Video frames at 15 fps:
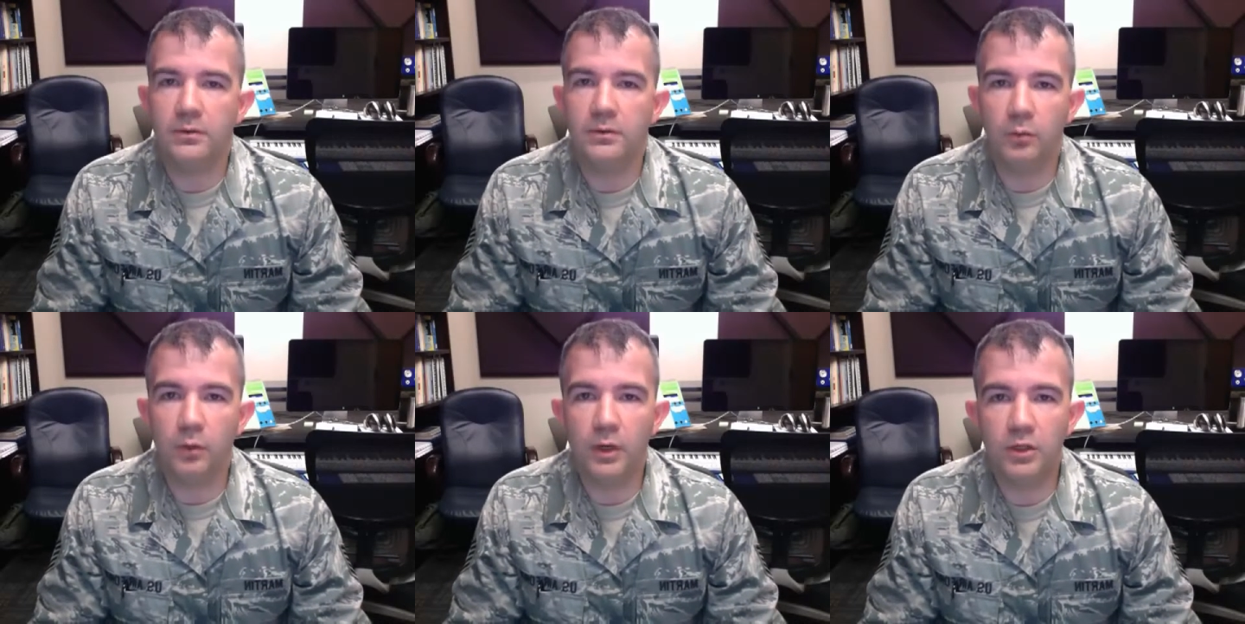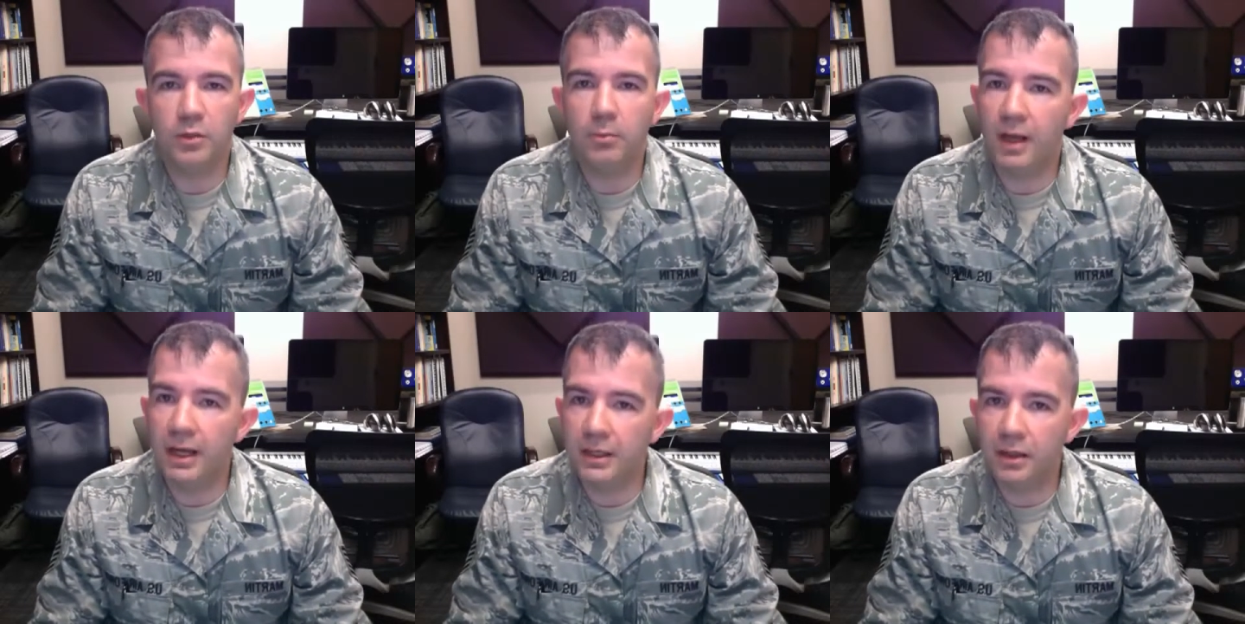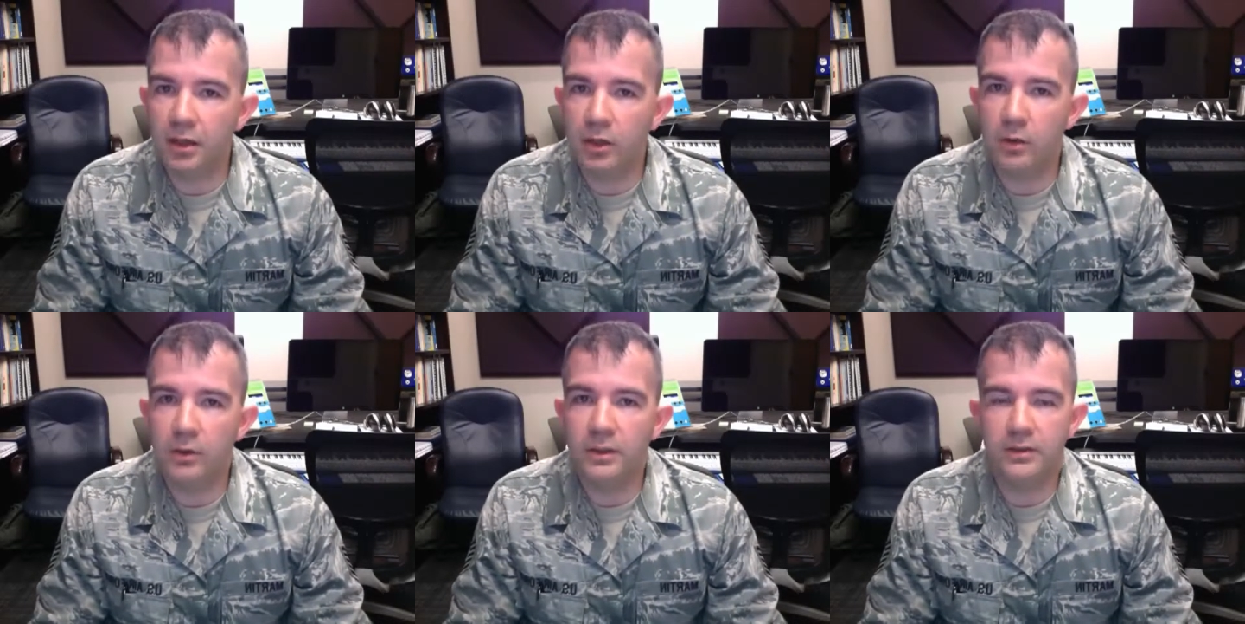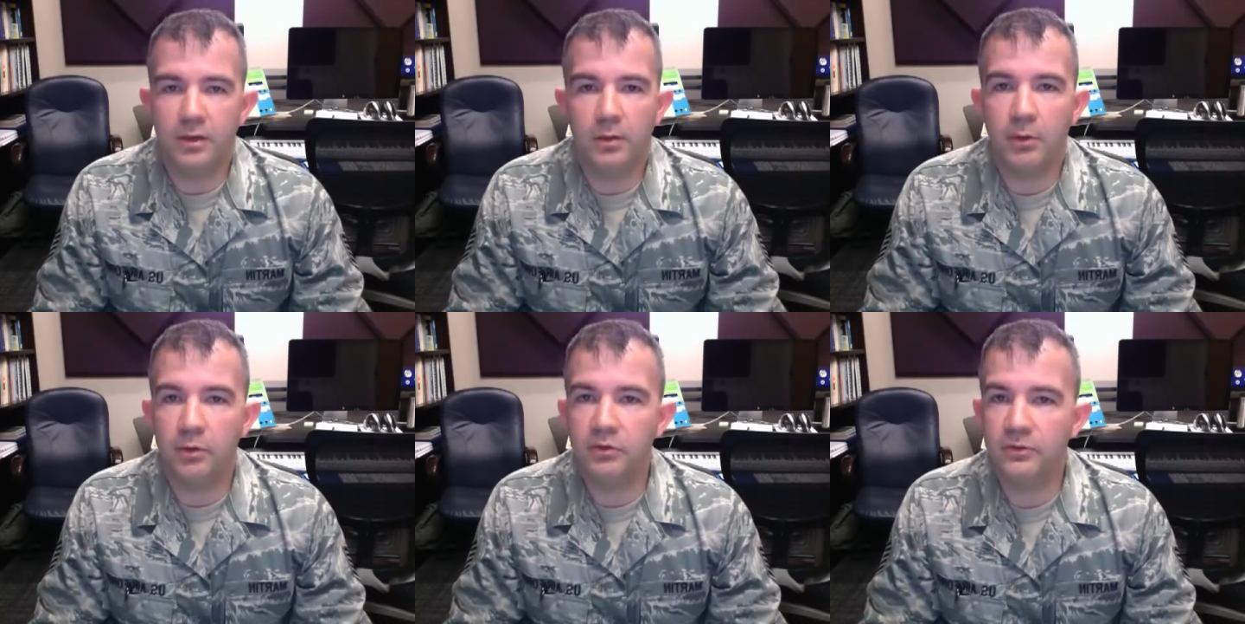The one you might know is our
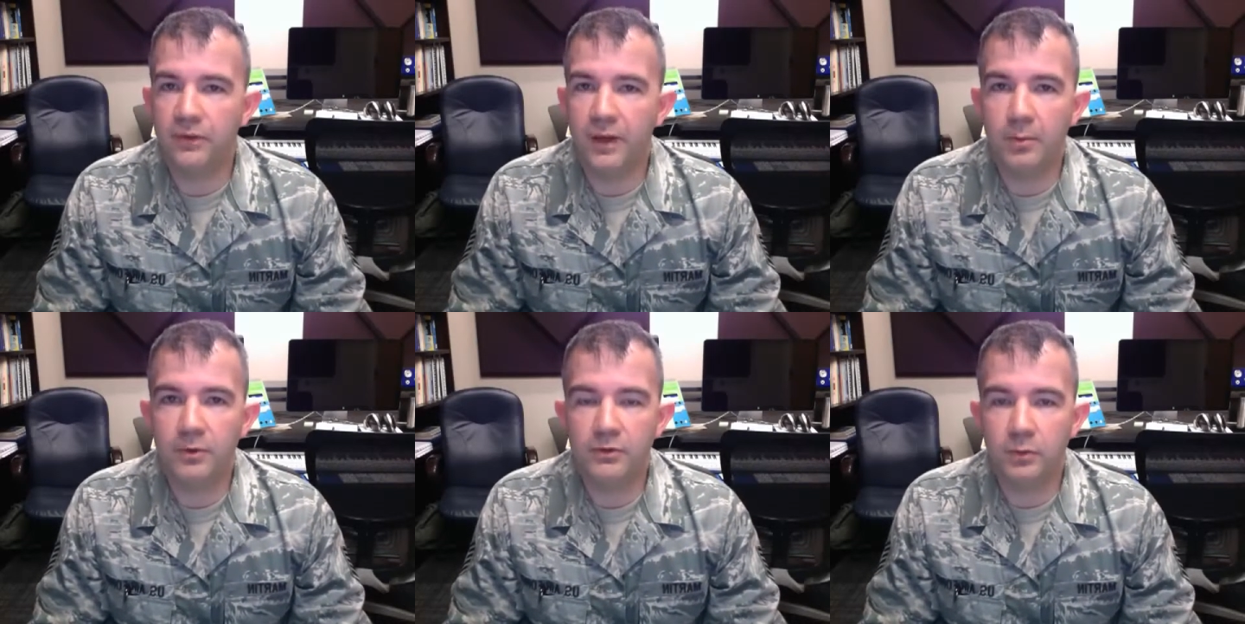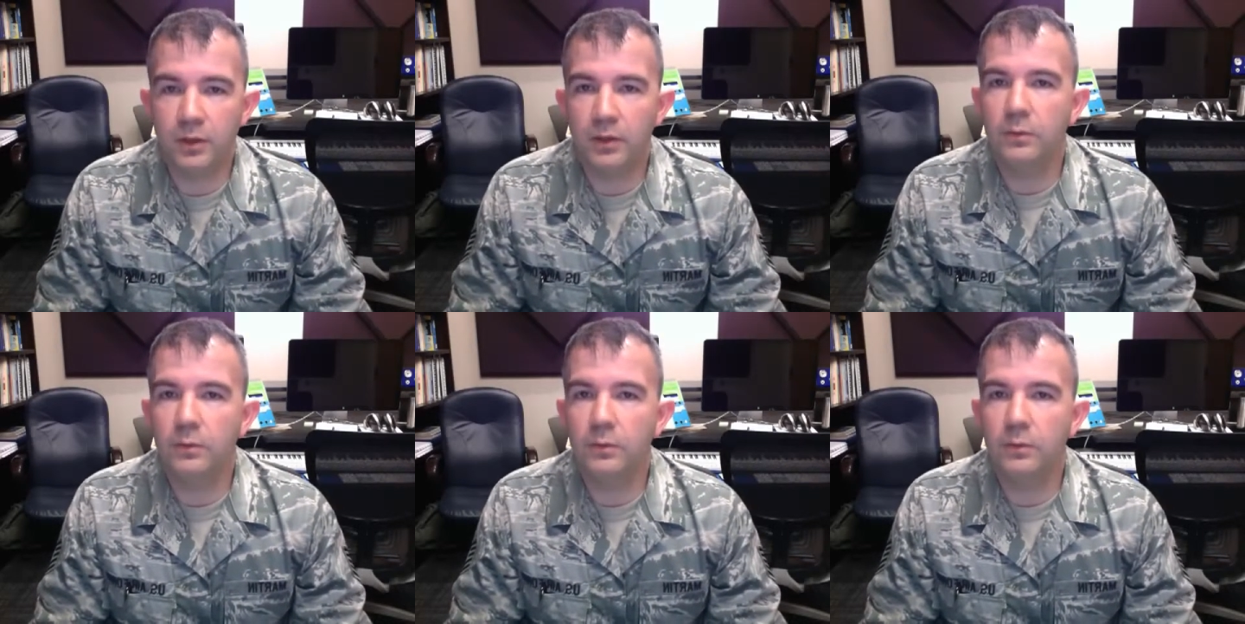most famous one,